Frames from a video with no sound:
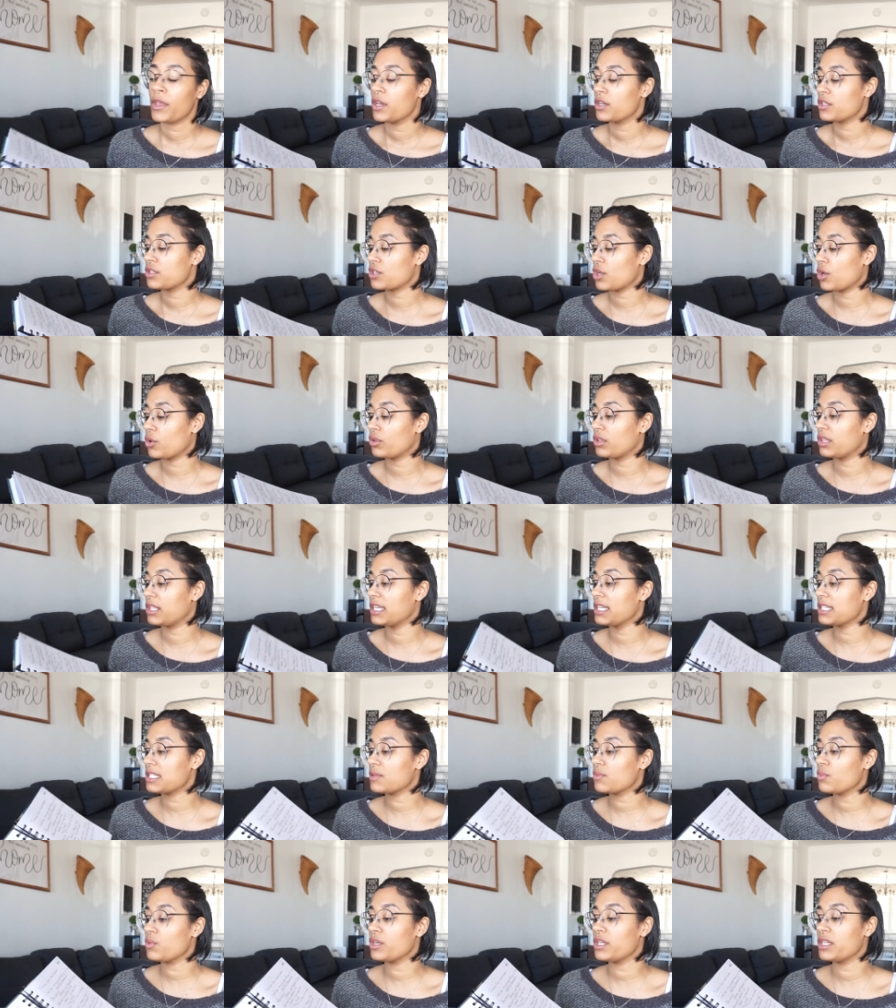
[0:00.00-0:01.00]
So
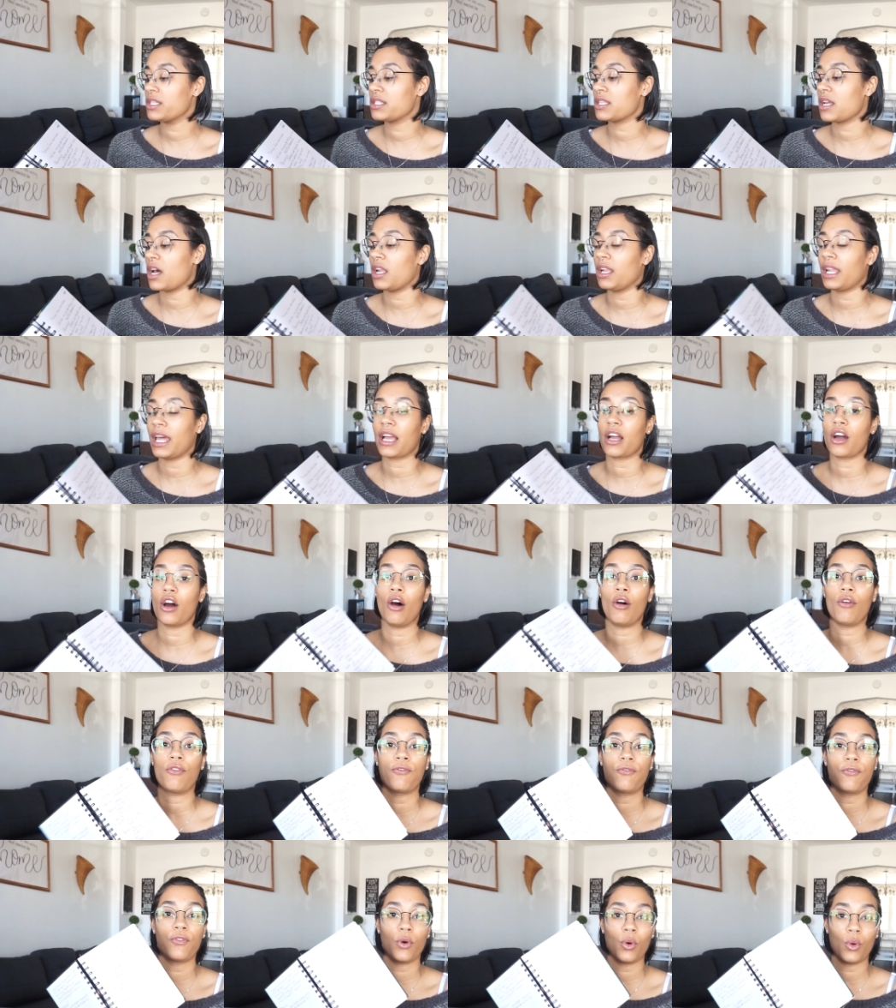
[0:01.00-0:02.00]
this was like a
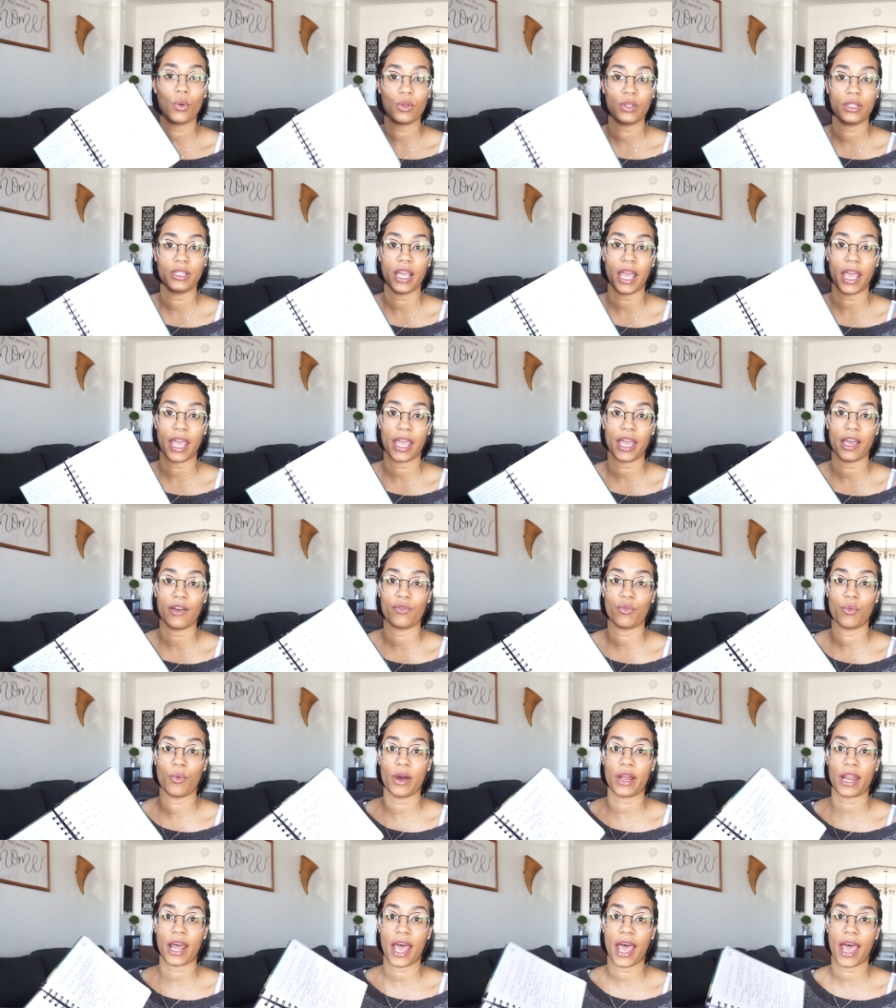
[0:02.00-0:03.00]
full day of
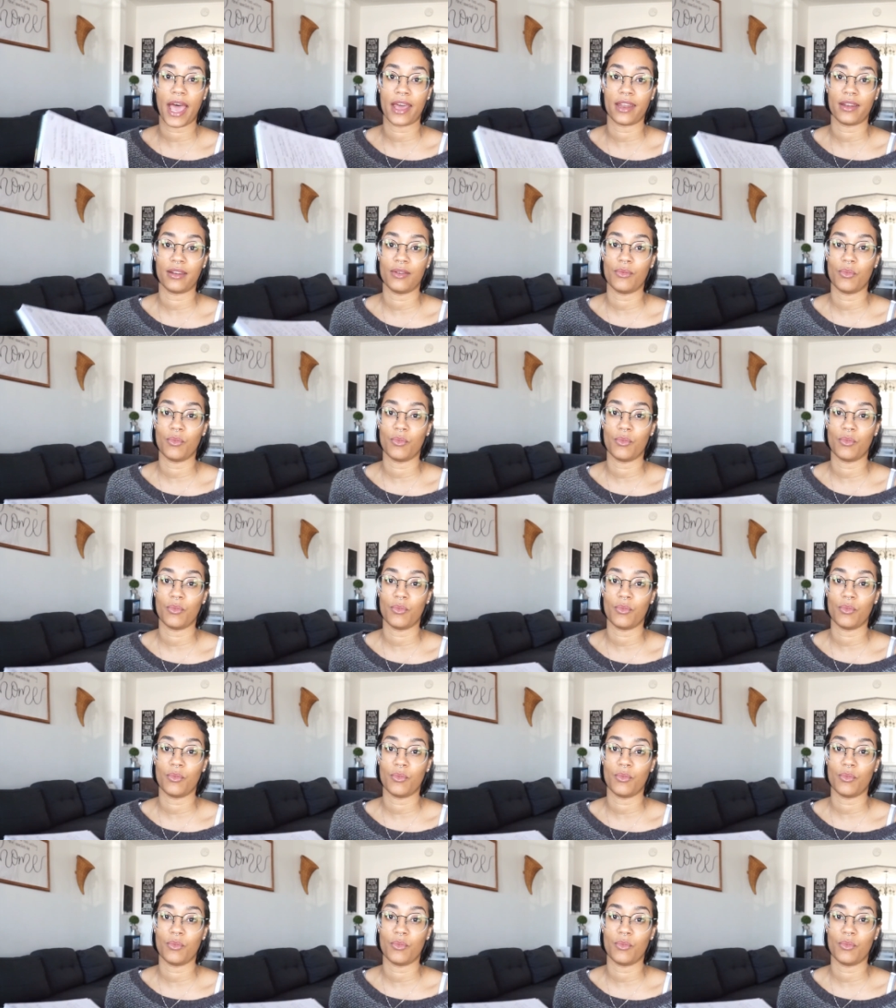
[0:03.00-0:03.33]
what I had